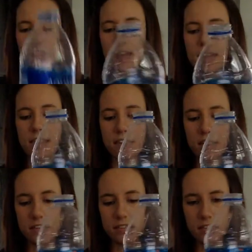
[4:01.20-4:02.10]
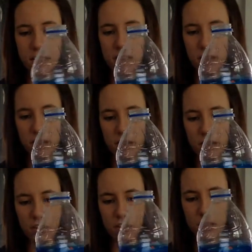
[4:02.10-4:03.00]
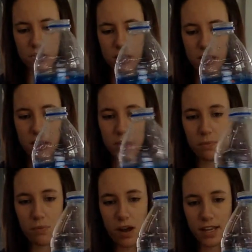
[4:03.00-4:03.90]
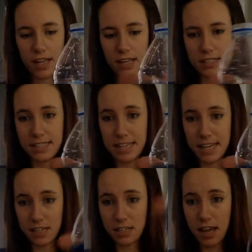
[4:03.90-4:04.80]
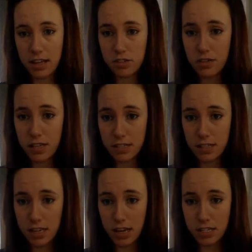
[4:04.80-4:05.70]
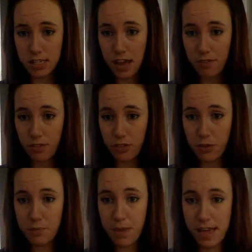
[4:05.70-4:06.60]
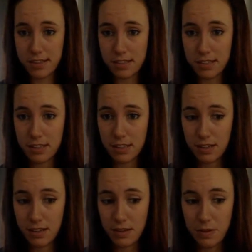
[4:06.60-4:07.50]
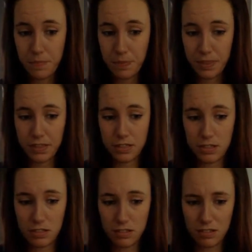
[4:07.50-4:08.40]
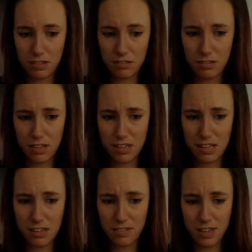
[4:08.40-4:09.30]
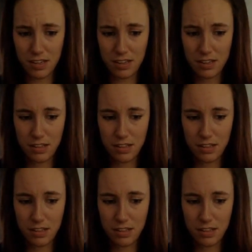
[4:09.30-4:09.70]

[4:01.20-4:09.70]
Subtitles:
Like this. So now my rocket can stand. As you can see, I just have 3 base. It's a little uneven.